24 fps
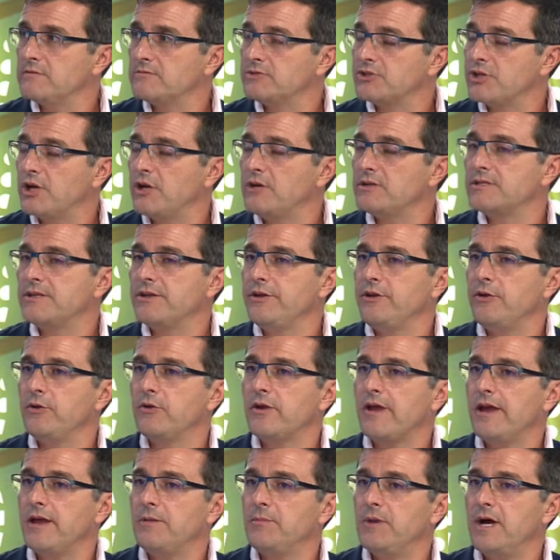chose the
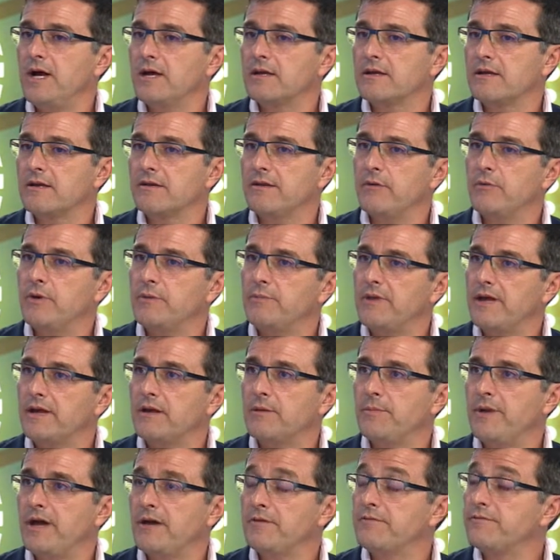UK market, that went back
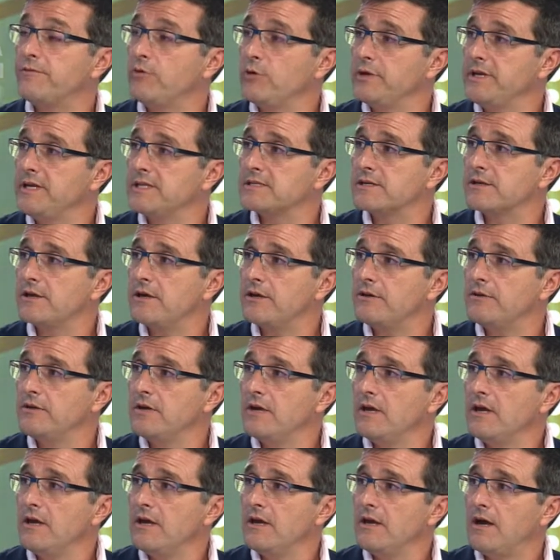about 4 years ago,
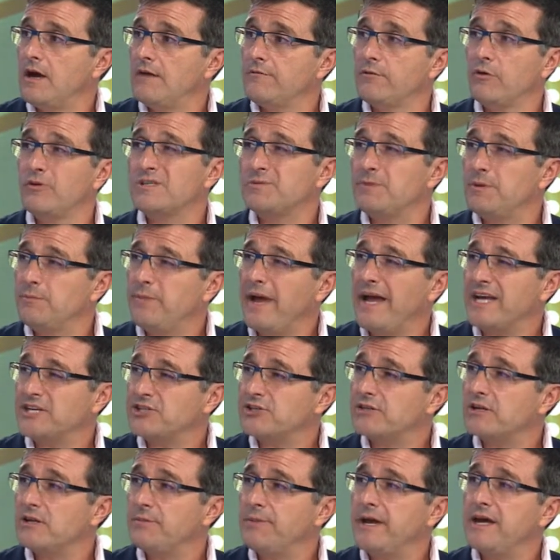I've always been
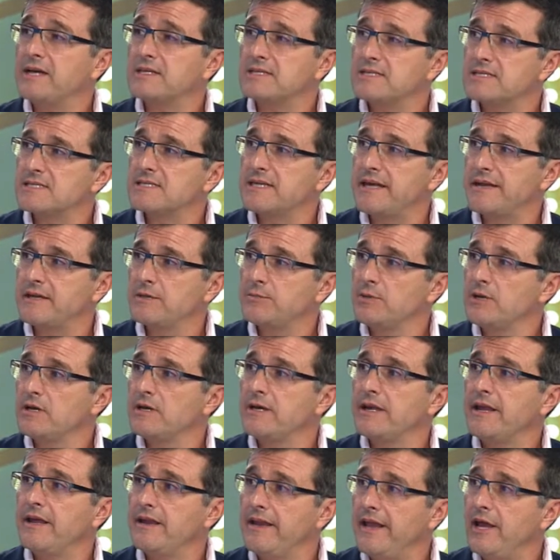passionate about
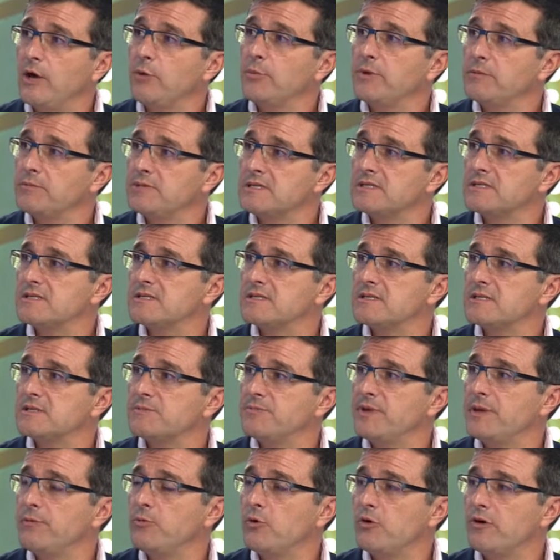sustainability and helping businesses
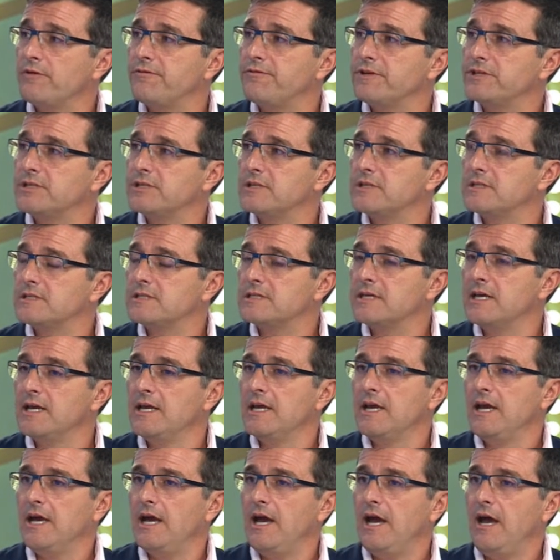be more efficient.
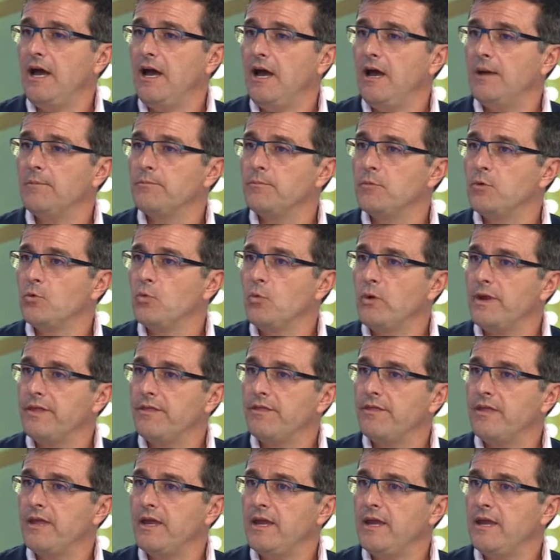
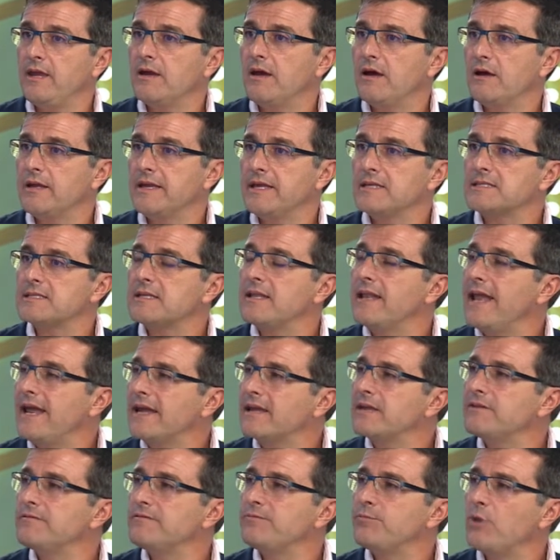With the, I guess,
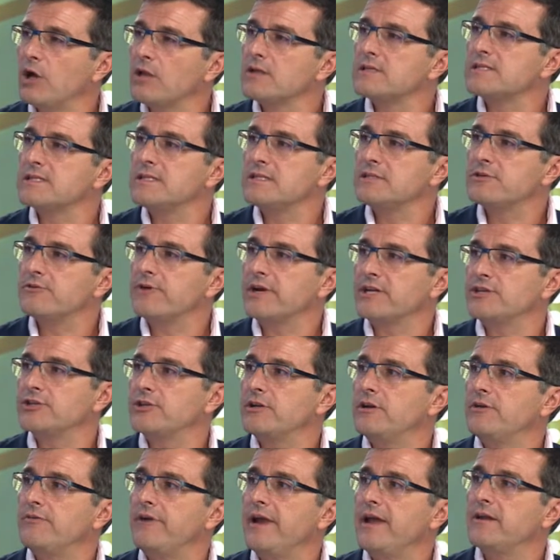lack of policy
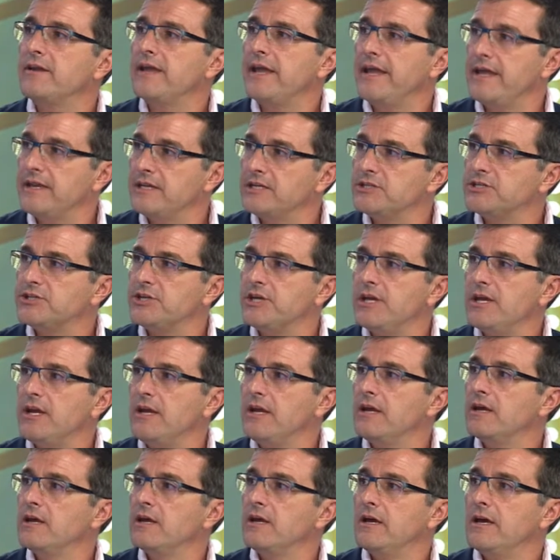direction around
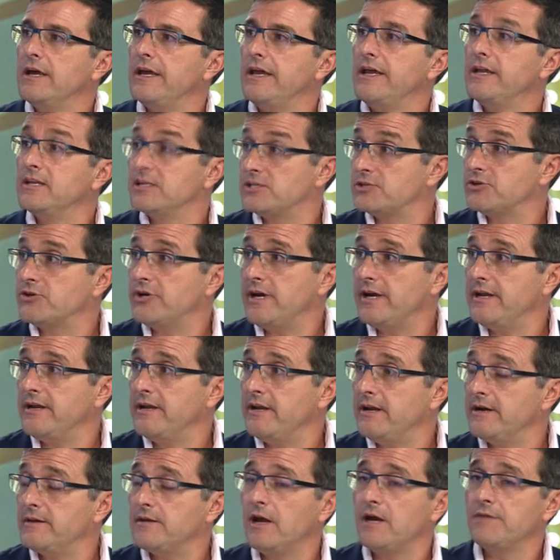energy in
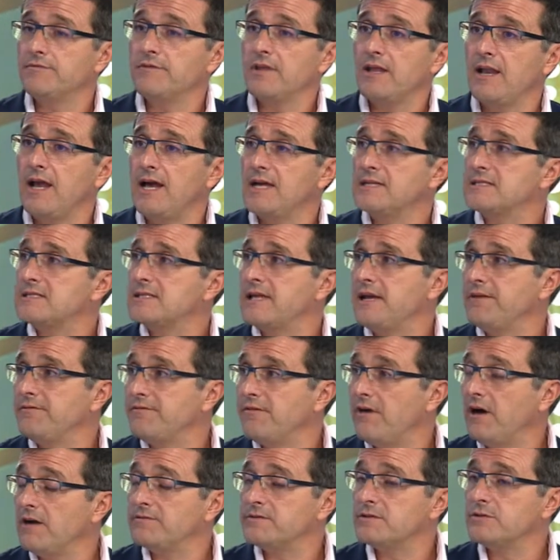Australia over the last, say,
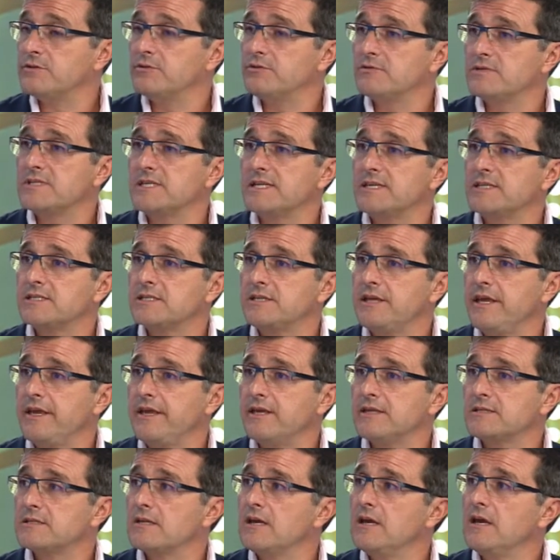5 to 6
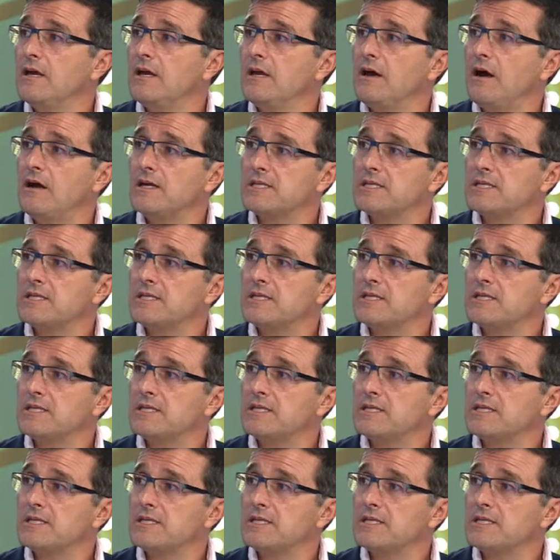years, I